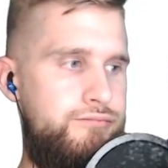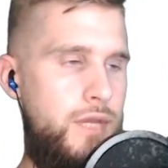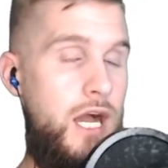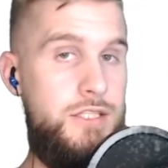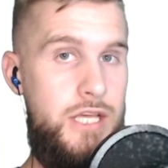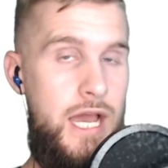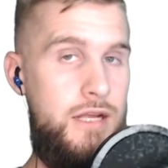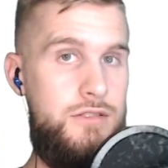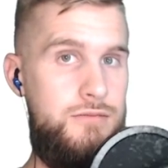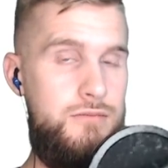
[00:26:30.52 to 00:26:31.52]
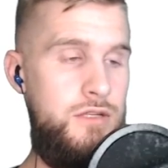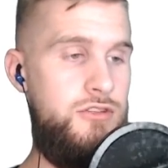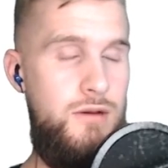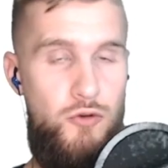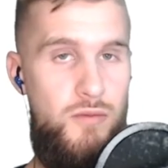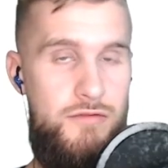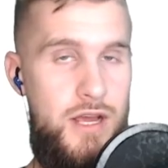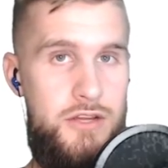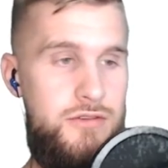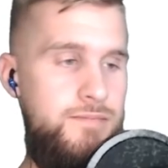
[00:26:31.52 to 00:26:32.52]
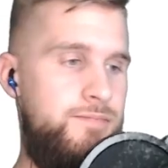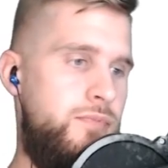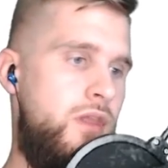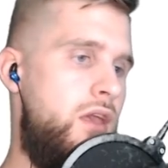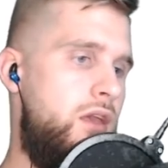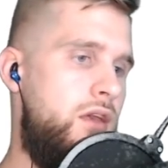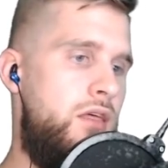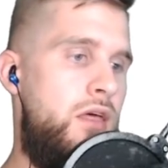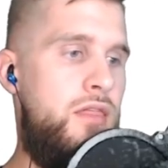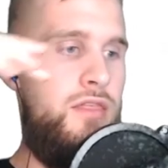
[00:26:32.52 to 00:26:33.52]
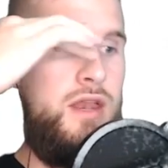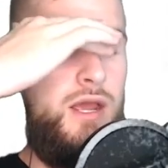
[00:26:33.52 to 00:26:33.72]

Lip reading: attacked in some form or fashion than I